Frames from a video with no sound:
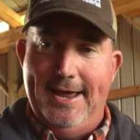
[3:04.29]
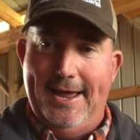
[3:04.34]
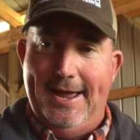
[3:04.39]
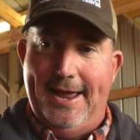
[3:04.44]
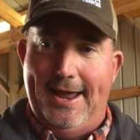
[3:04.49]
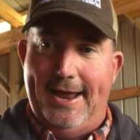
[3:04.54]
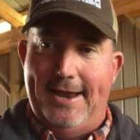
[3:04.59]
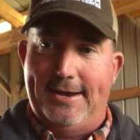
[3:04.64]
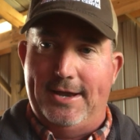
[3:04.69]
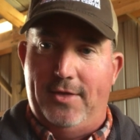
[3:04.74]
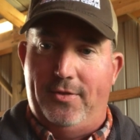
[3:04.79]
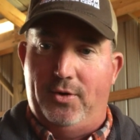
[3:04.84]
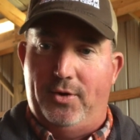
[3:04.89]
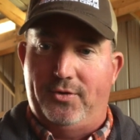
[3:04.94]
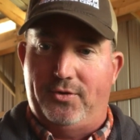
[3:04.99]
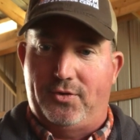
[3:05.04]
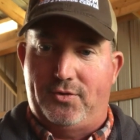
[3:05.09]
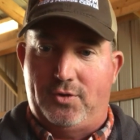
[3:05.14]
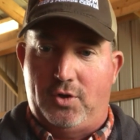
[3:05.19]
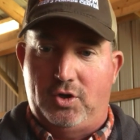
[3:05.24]
And there
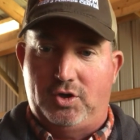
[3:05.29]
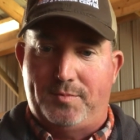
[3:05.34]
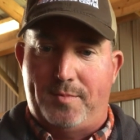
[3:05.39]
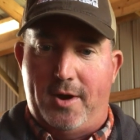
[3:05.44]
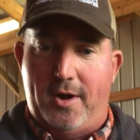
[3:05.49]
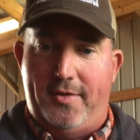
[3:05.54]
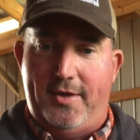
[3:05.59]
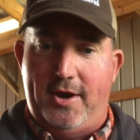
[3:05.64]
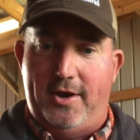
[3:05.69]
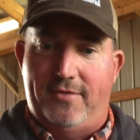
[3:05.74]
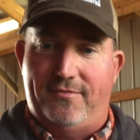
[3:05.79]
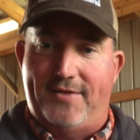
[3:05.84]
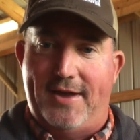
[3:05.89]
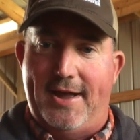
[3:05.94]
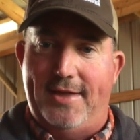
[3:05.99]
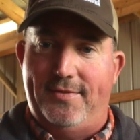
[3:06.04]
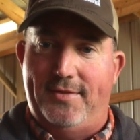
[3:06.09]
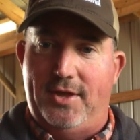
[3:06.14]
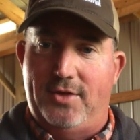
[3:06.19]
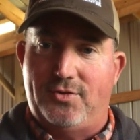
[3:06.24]
is a search bar there to
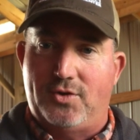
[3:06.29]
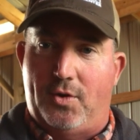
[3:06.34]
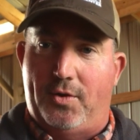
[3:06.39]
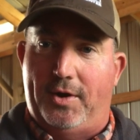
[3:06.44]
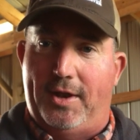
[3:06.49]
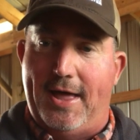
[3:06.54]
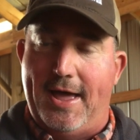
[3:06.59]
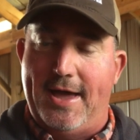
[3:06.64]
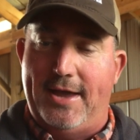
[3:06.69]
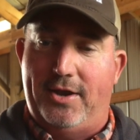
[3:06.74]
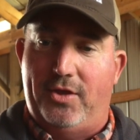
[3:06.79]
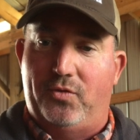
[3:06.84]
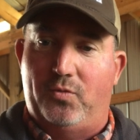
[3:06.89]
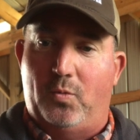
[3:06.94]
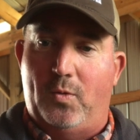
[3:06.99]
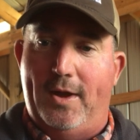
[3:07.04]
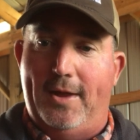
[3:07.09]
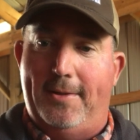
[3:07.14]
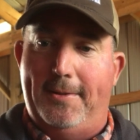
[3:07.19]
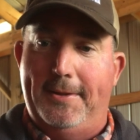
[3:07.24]
find this online as
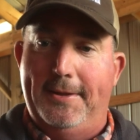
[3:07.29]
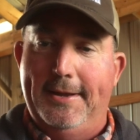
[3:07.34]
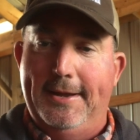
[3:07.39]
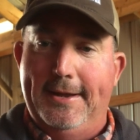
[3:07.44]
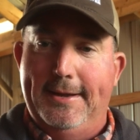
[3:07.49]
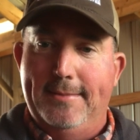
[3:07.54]
well.